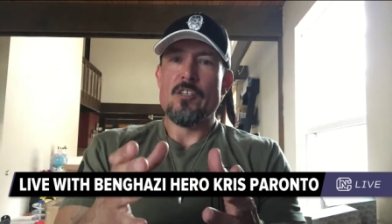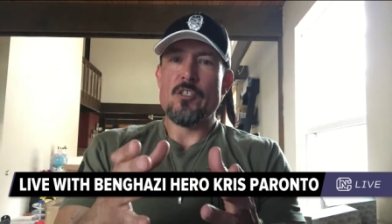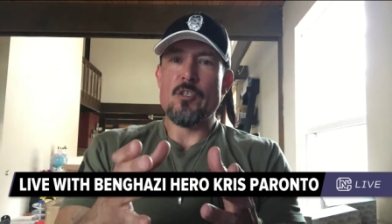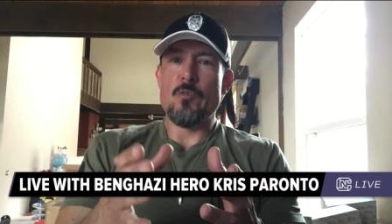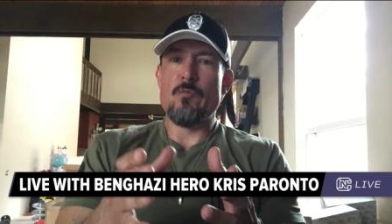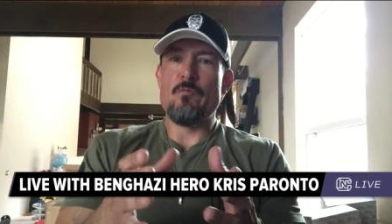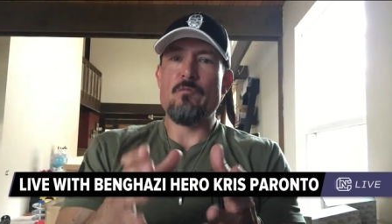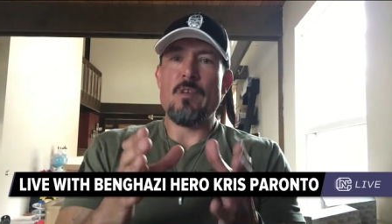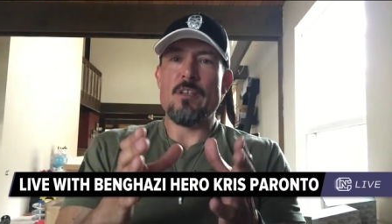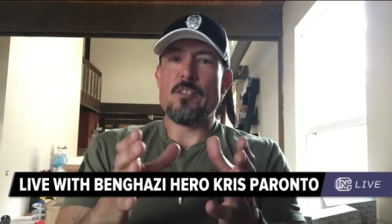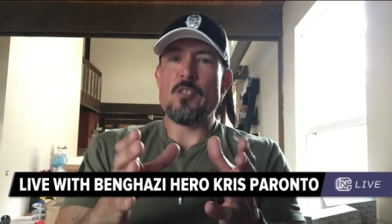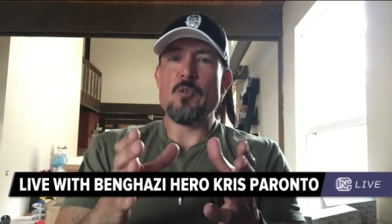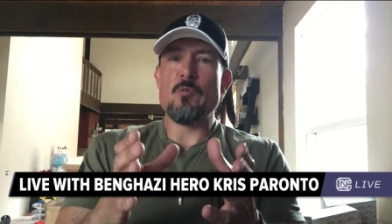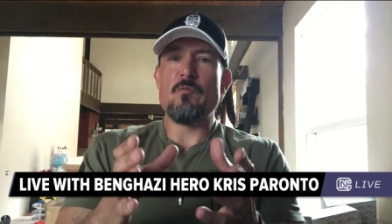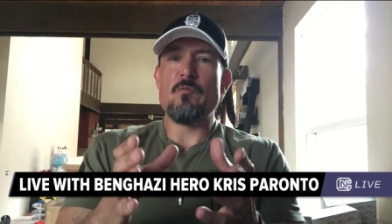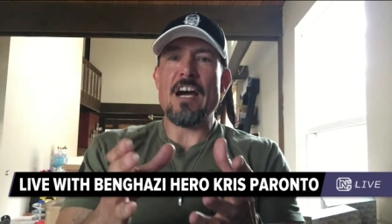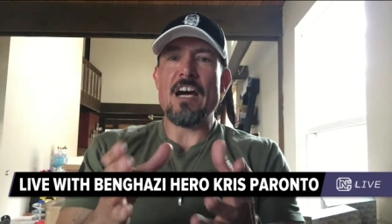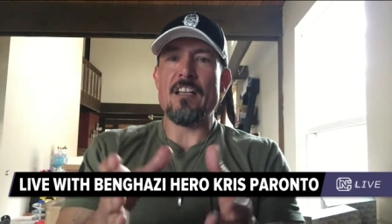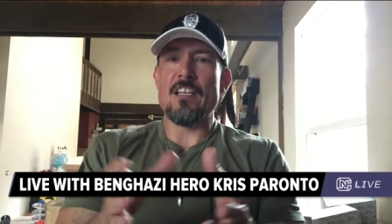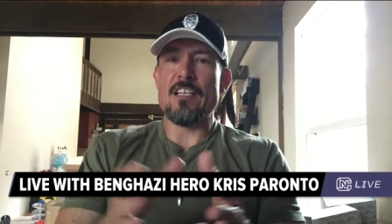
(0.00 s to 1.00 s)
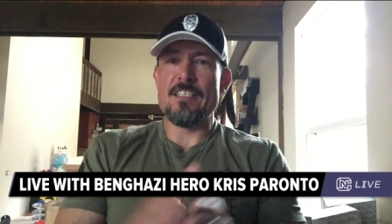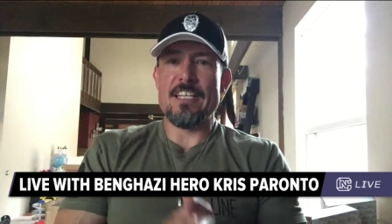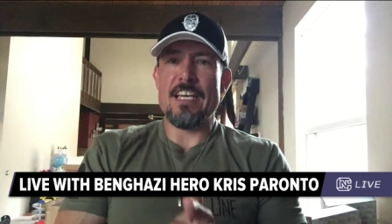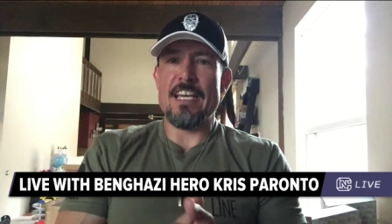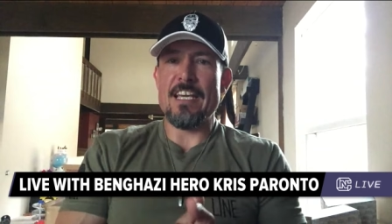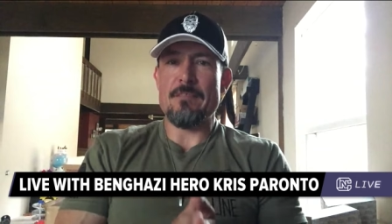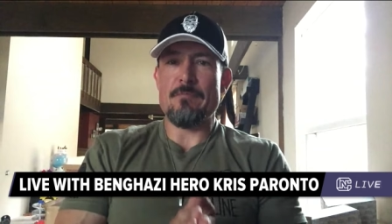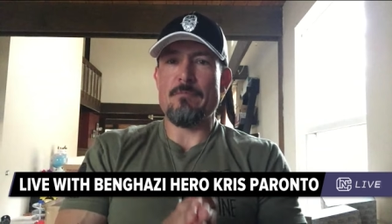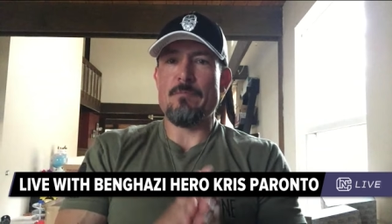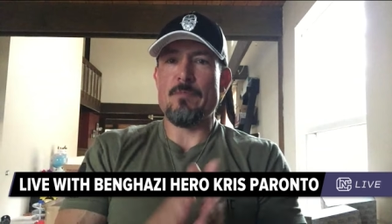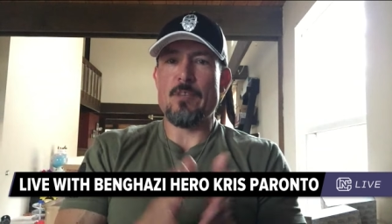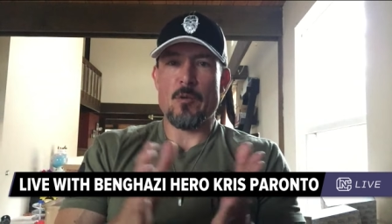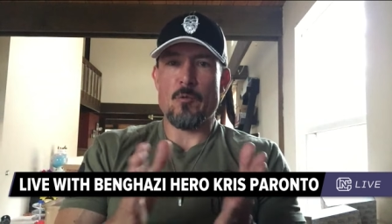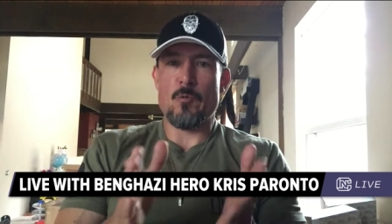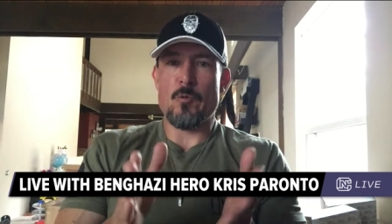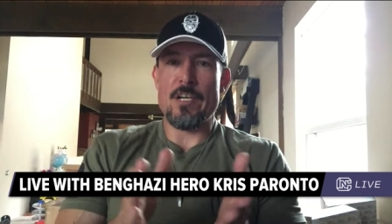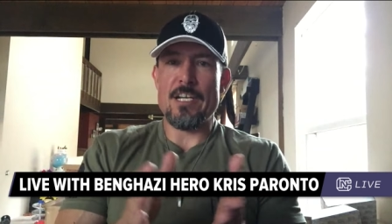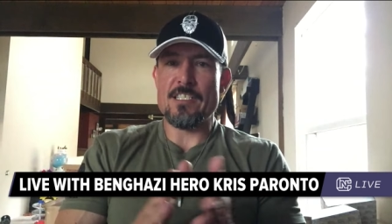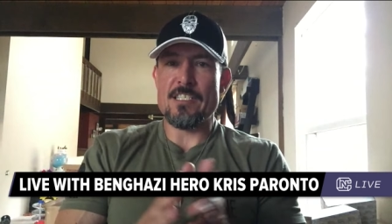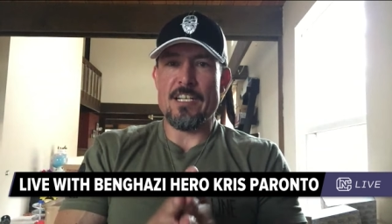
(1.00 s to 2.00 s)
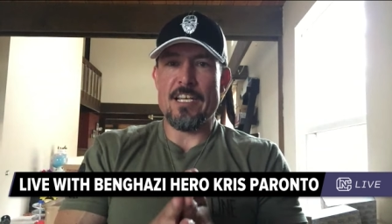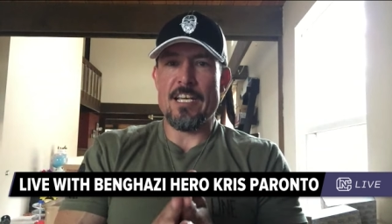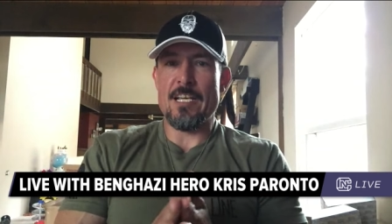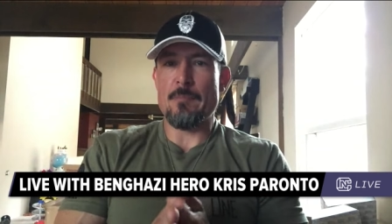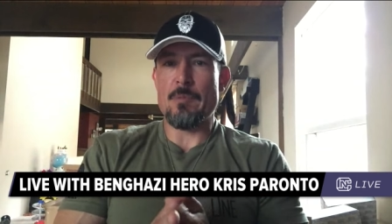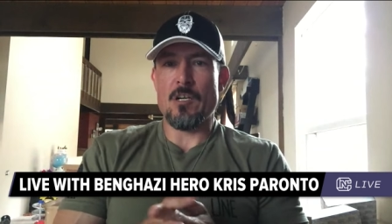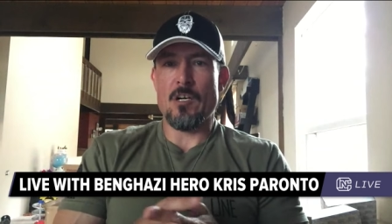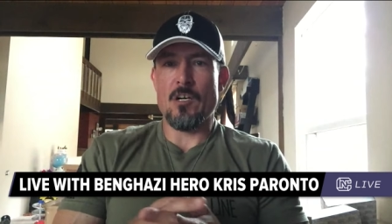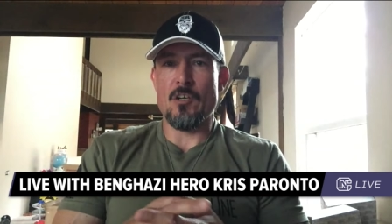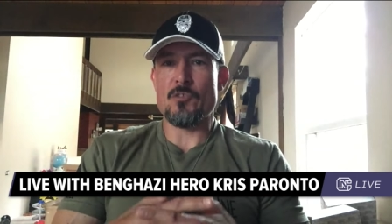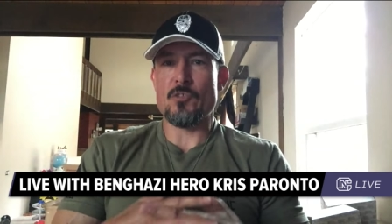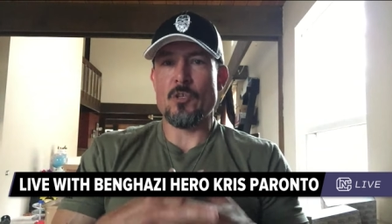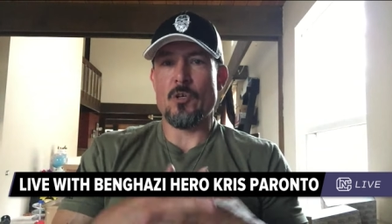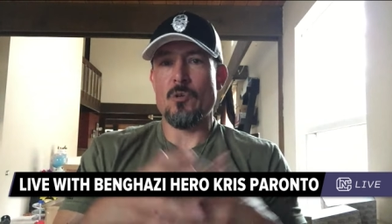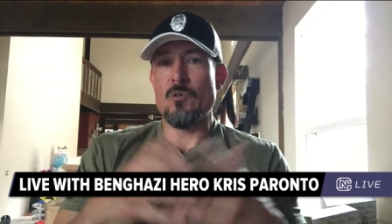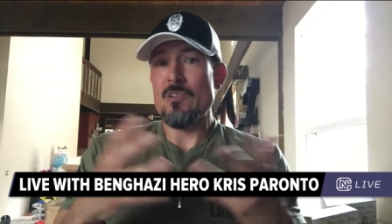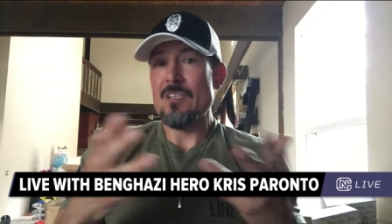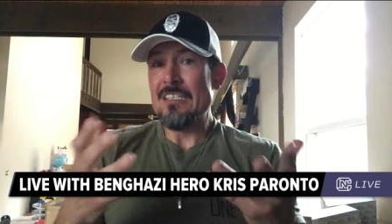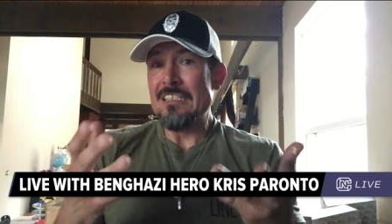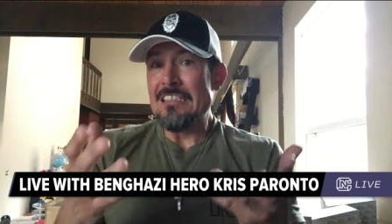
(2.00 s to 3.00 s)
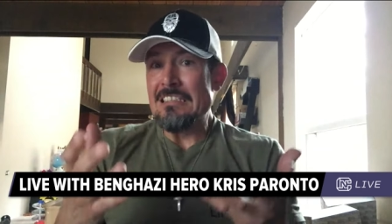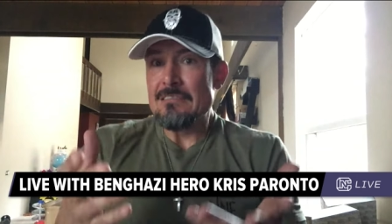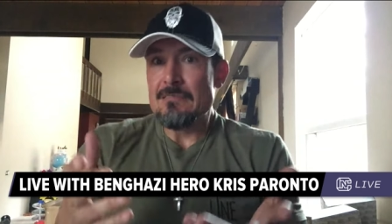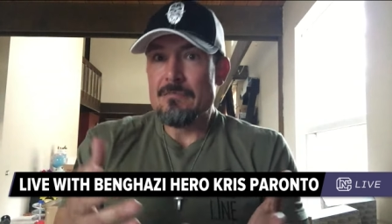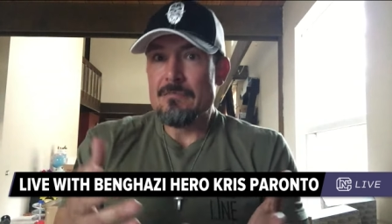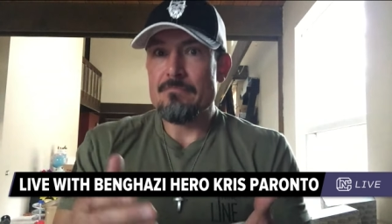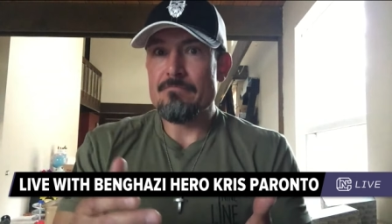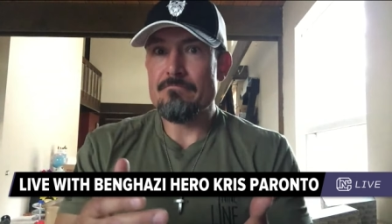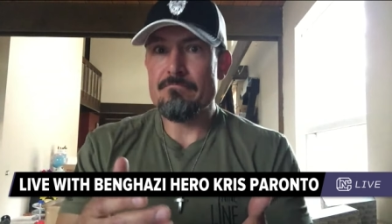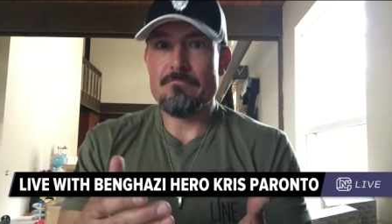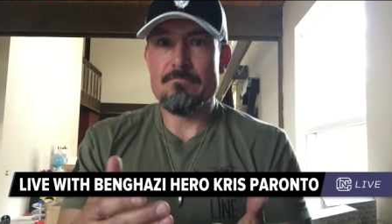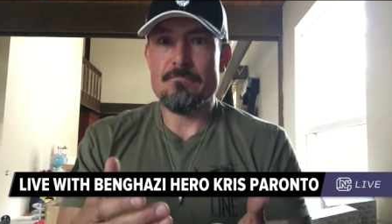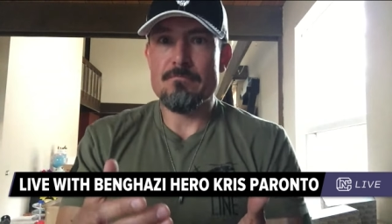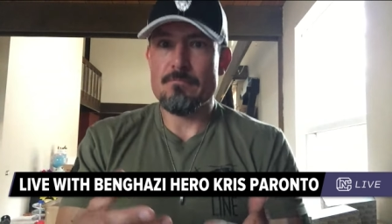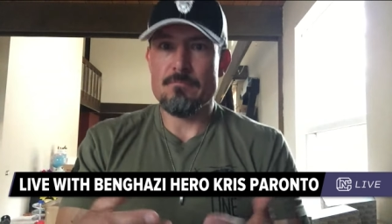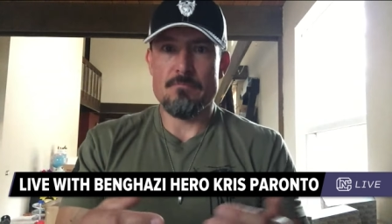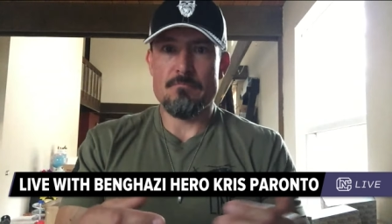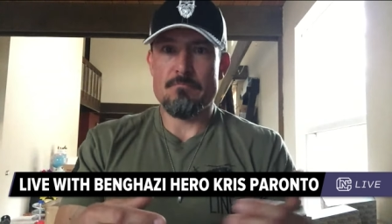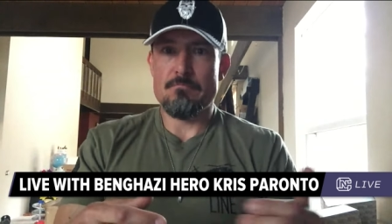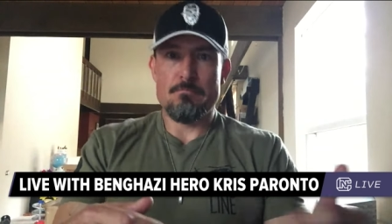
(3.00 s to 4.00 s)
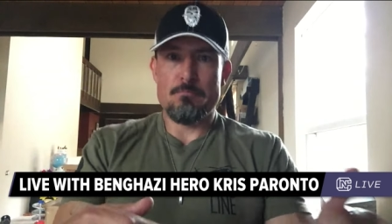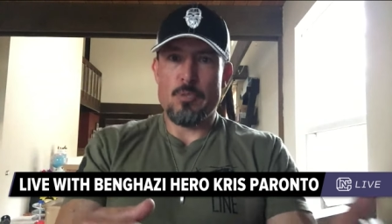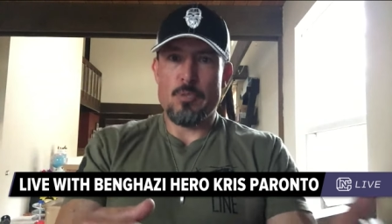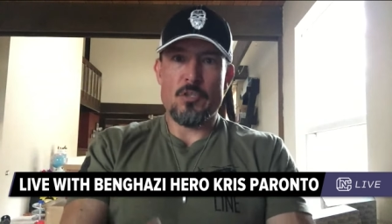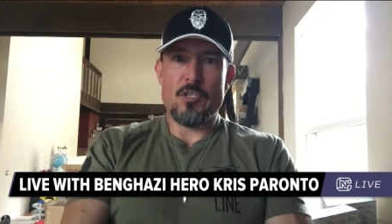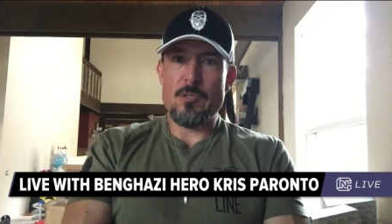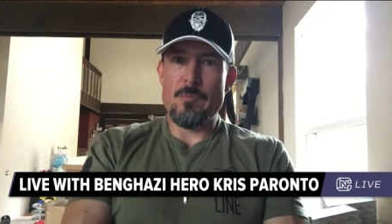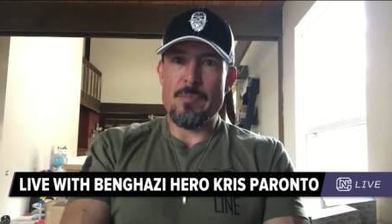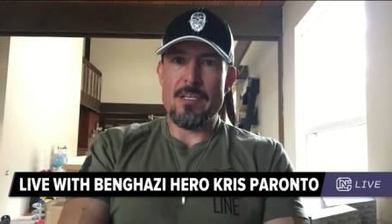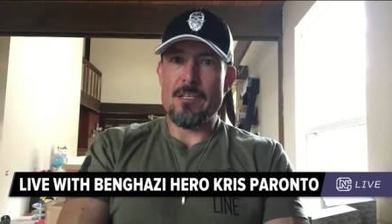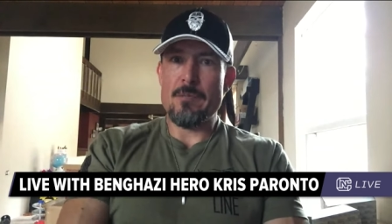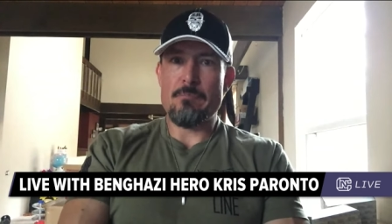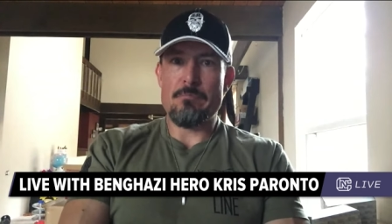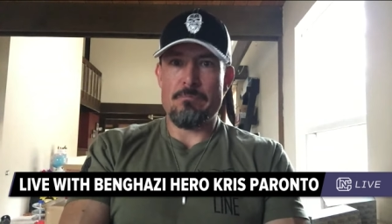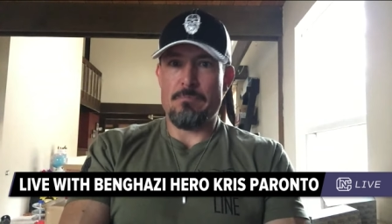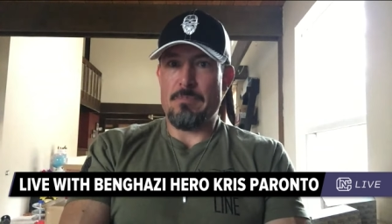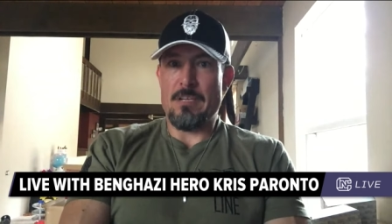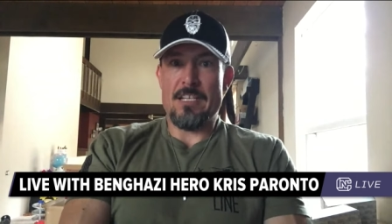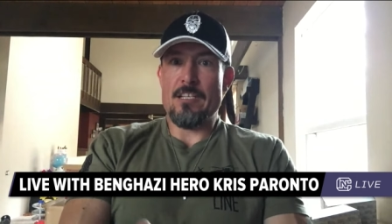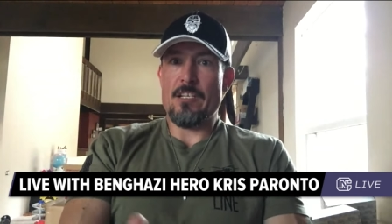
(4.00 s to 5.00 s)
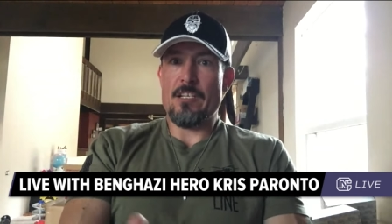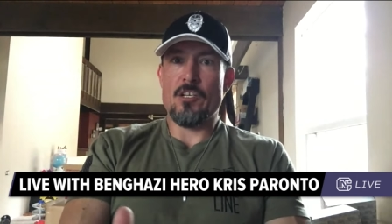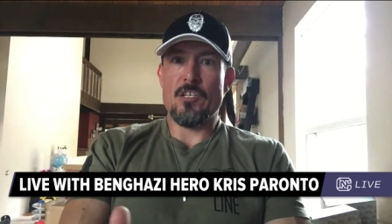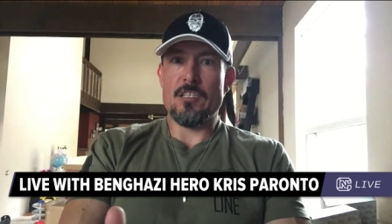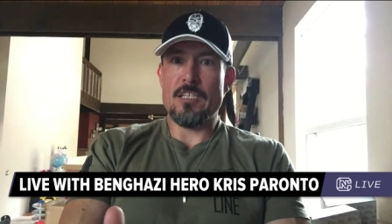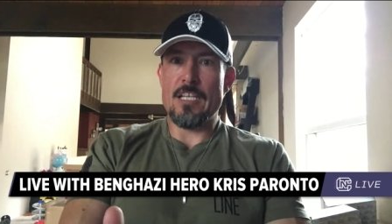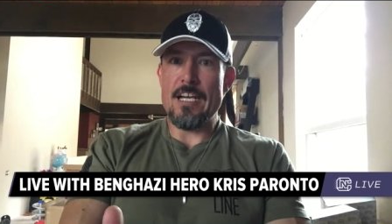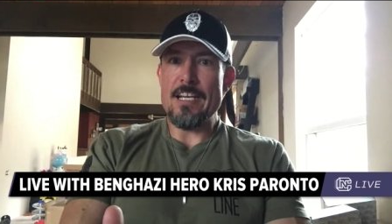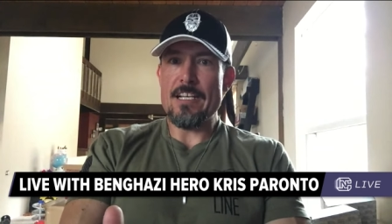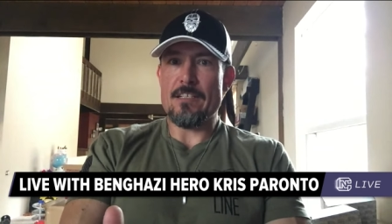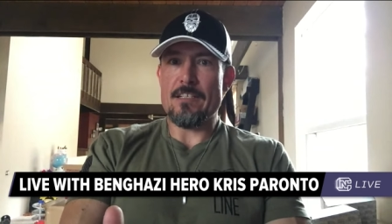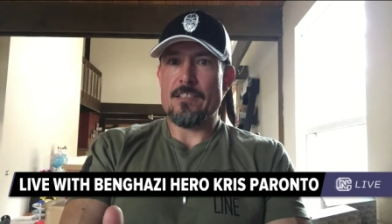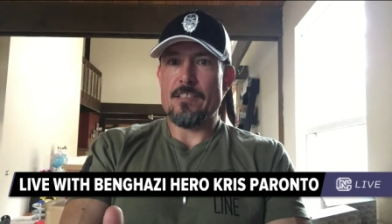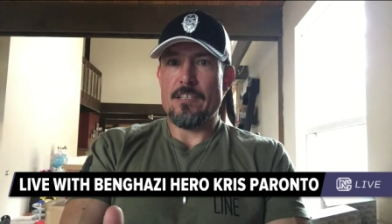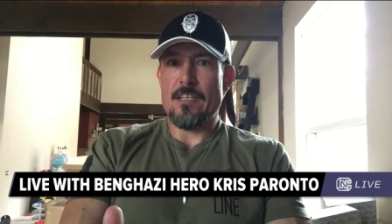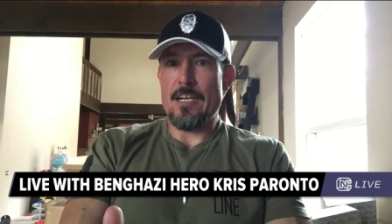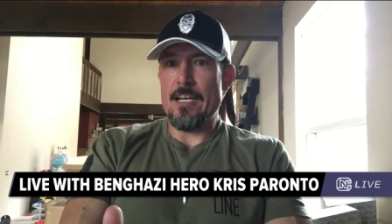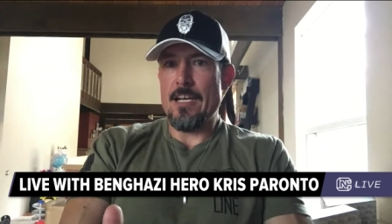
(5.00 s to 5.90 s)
to to validate their reasoning but also put them in a in a good light.